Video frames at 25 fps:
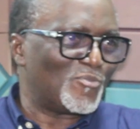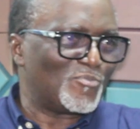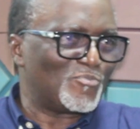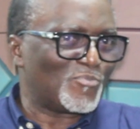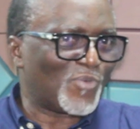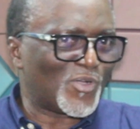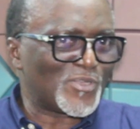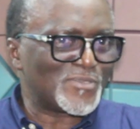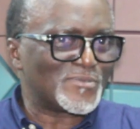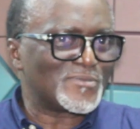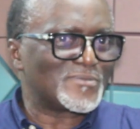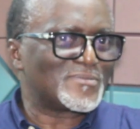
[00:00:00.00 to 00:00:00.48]

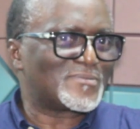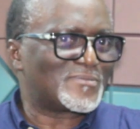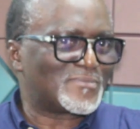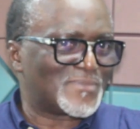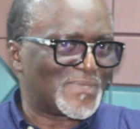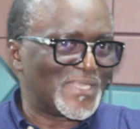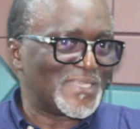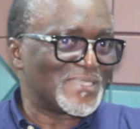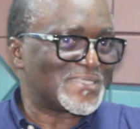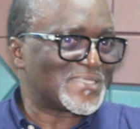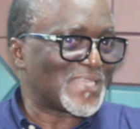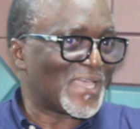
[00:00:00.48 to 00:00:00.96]
But
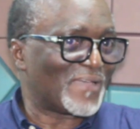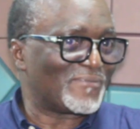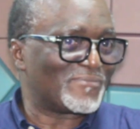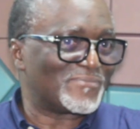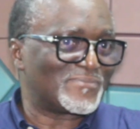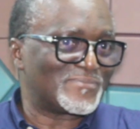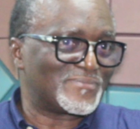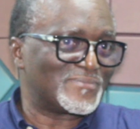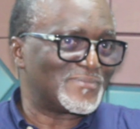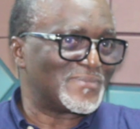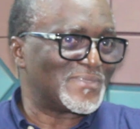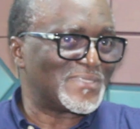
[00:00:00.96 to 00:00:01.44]

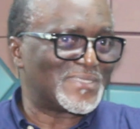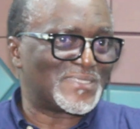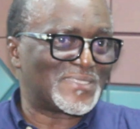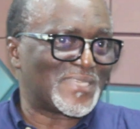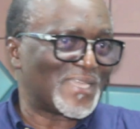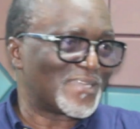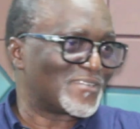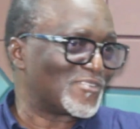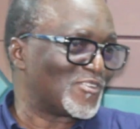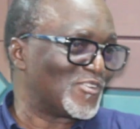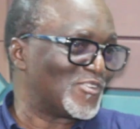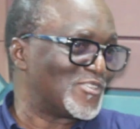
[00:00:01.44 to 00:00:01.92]

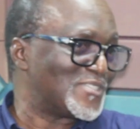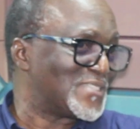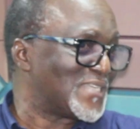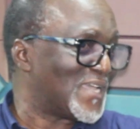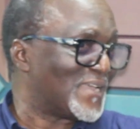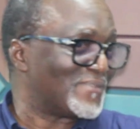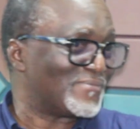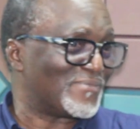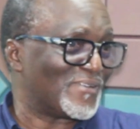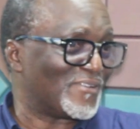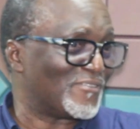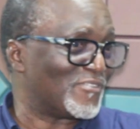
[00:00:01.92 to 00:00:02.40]
technology
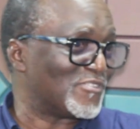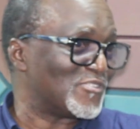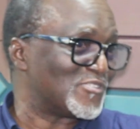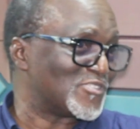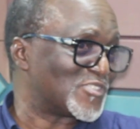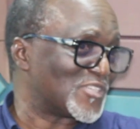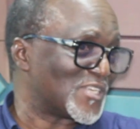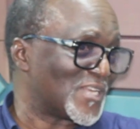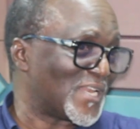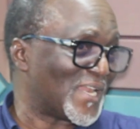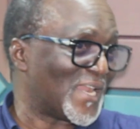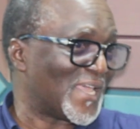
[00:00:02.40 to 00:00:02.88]
have
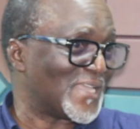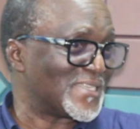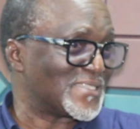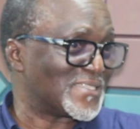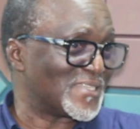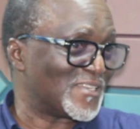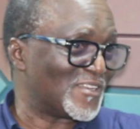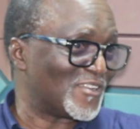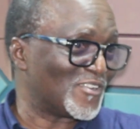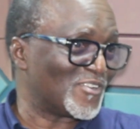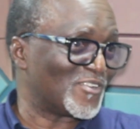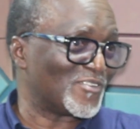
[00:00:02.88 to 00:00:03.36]
revolutionized
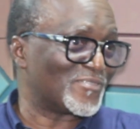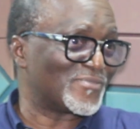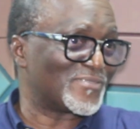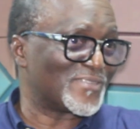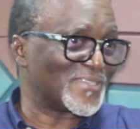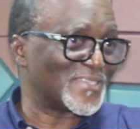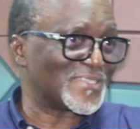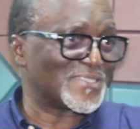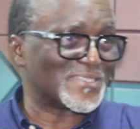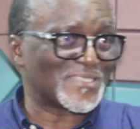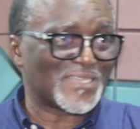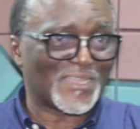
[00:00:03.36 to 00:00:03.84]
a lot of
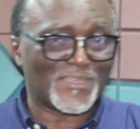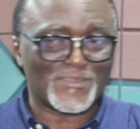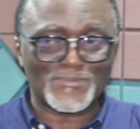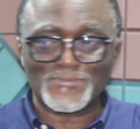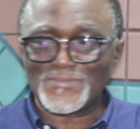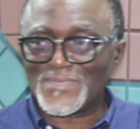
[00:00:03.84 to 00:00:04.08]
things now.